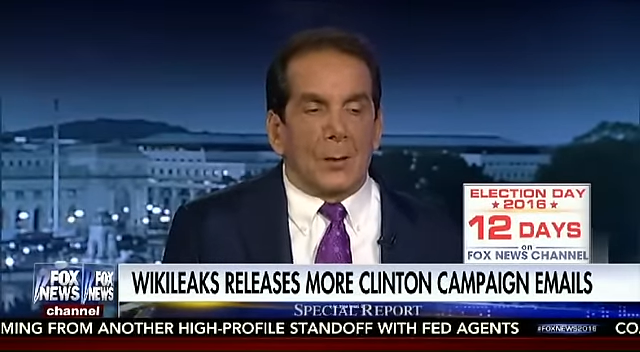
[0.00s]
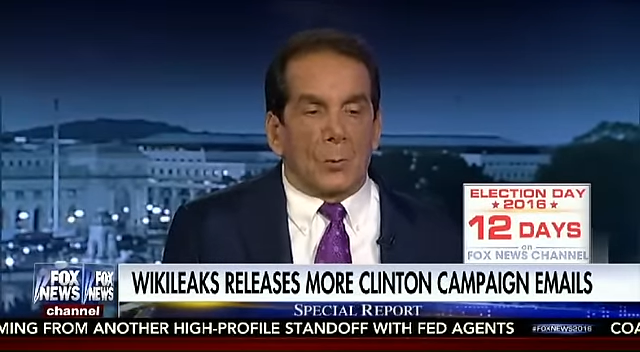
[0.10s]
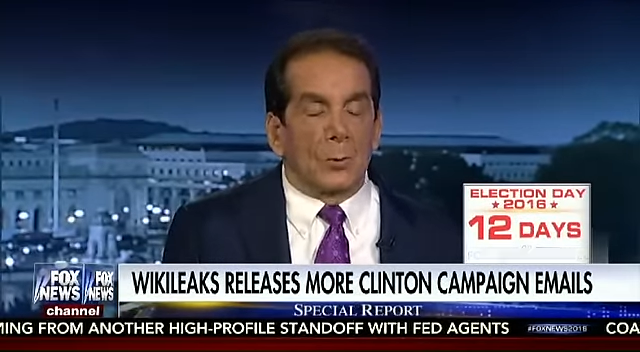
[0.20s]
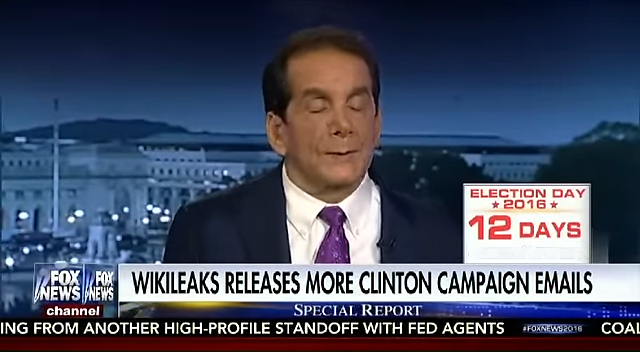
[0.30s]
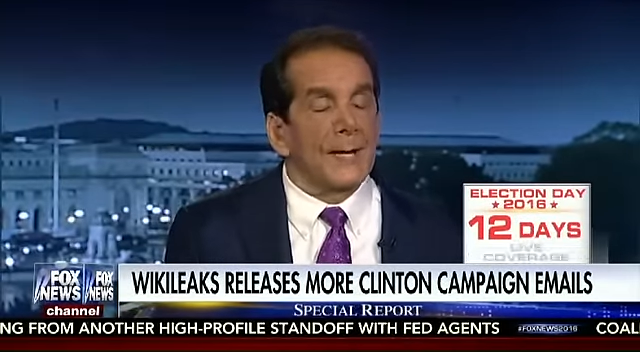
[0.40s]

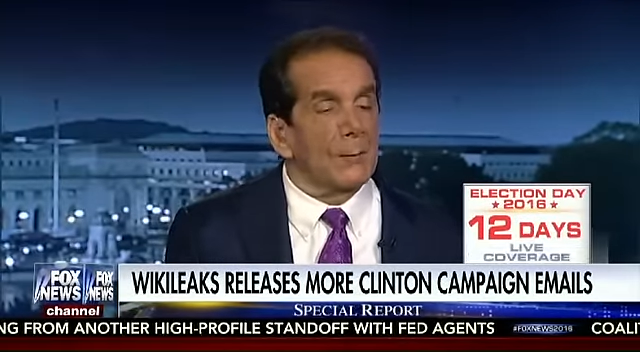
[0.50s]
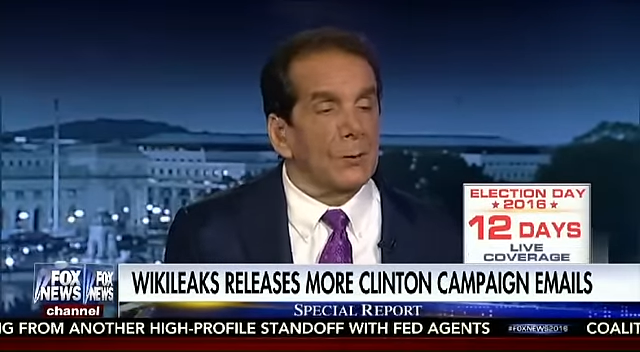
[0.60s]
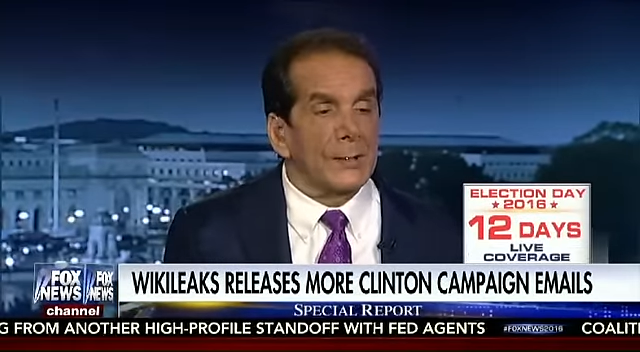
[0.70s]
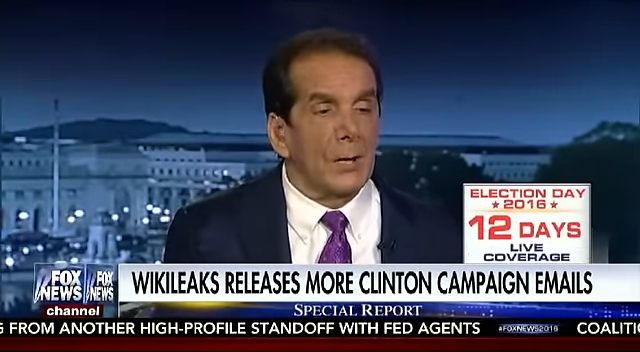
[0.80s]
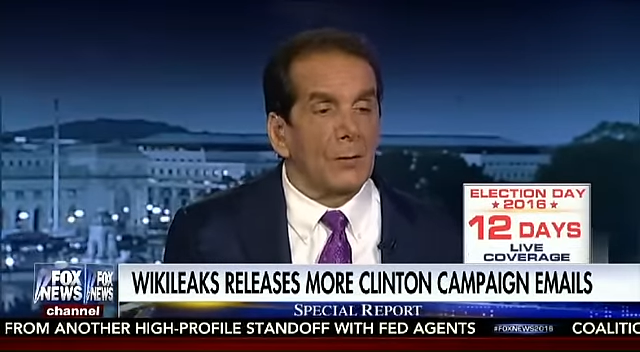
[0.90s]
Well, now
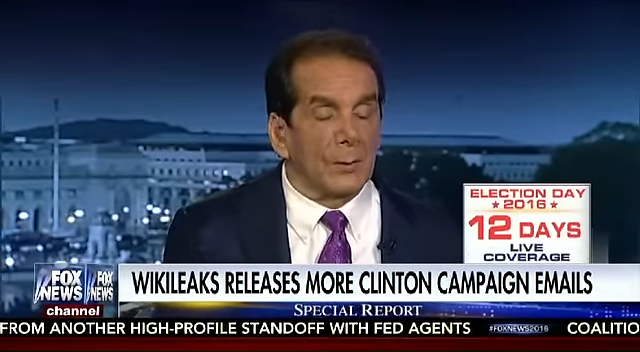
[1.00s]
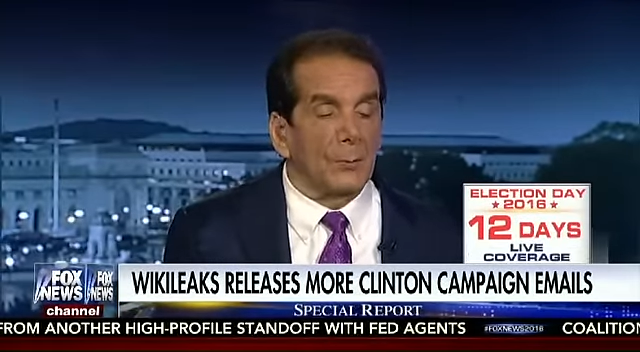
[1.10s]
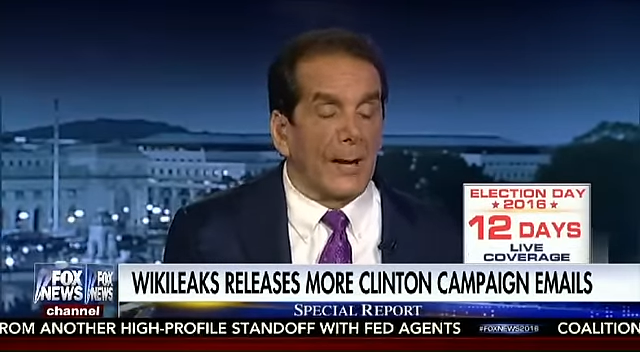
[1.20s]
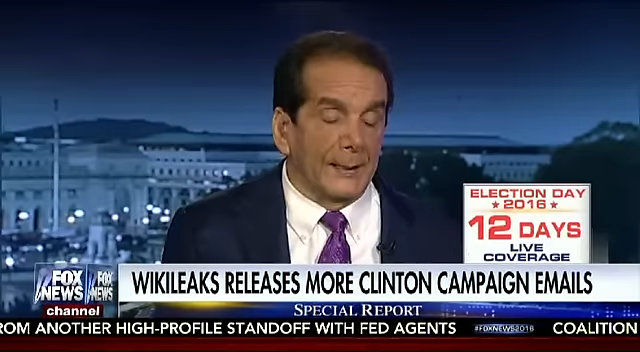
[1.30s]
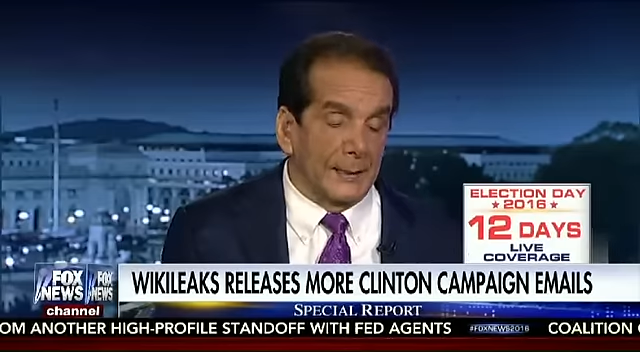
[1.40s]
we know. The,
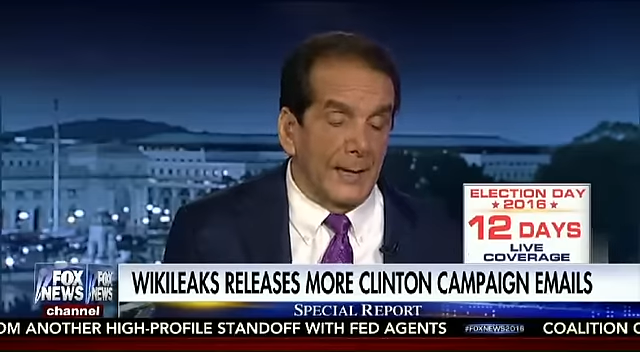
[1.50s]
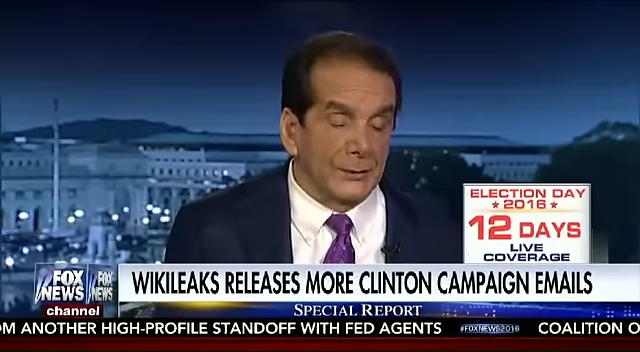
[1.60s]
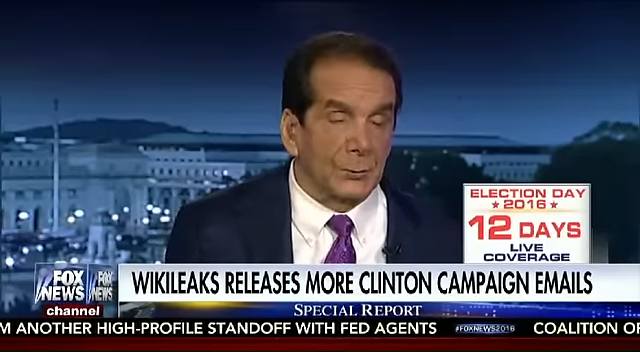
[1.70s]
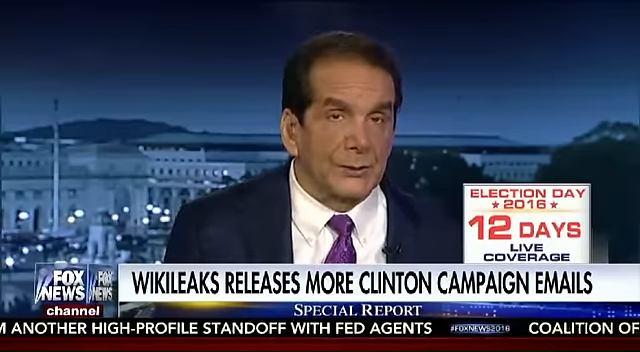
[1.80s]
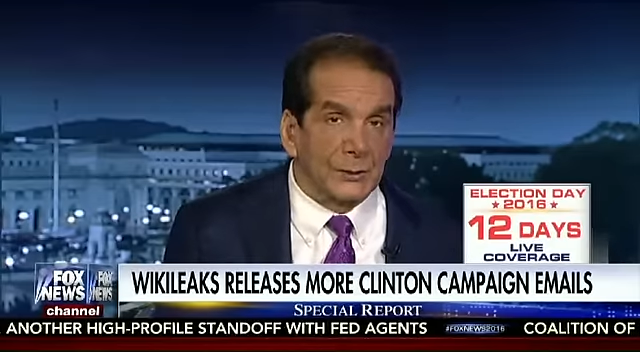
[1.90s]
and as
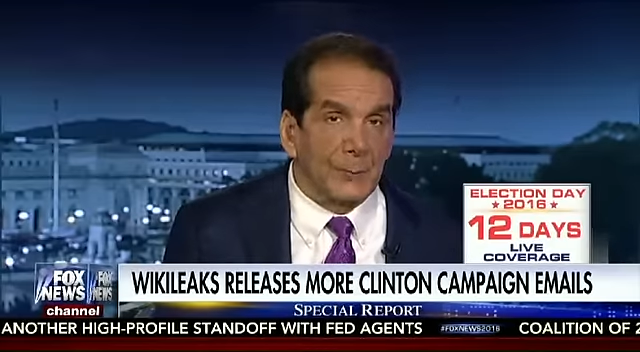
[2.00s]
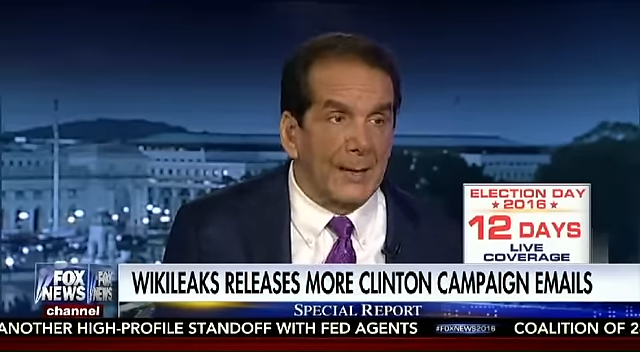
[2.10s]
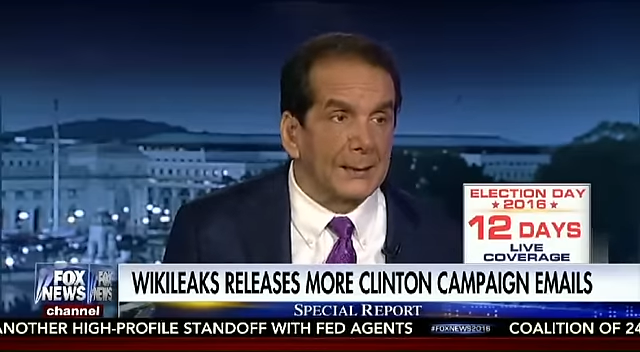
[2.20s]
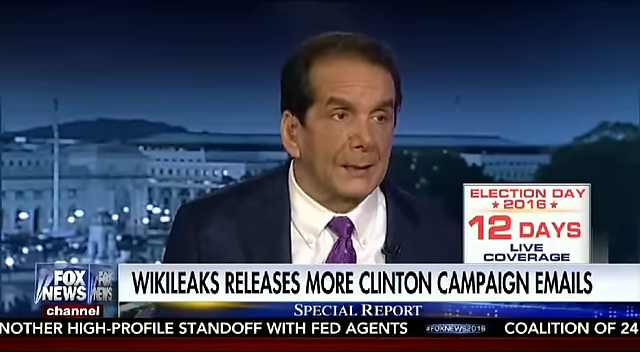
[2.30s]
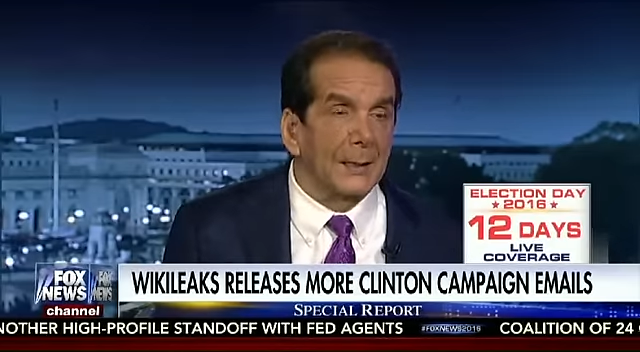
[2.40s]
we
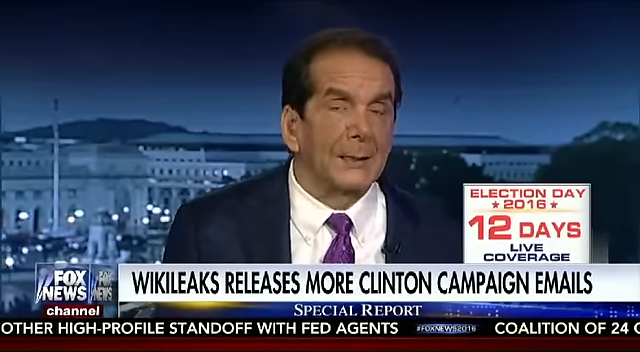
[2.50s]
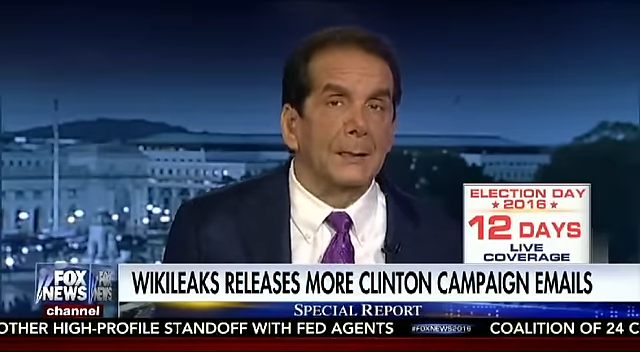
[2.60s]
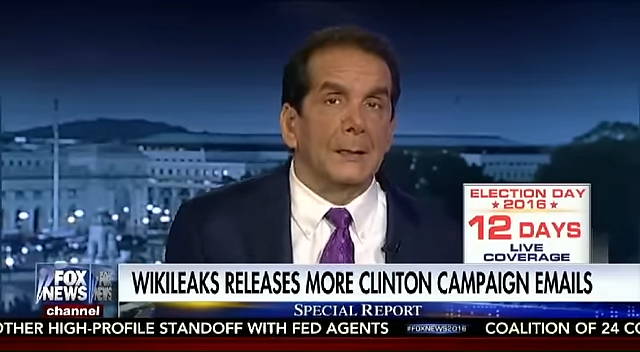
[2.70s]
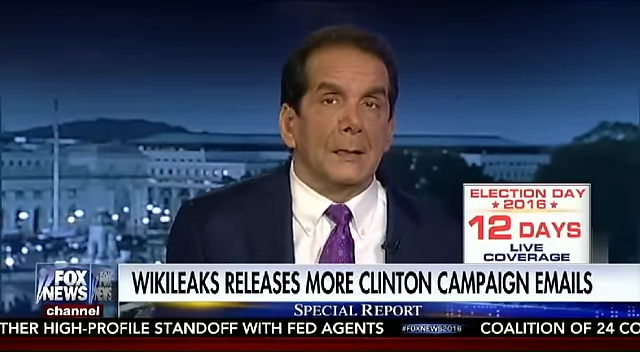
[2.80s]
speculated,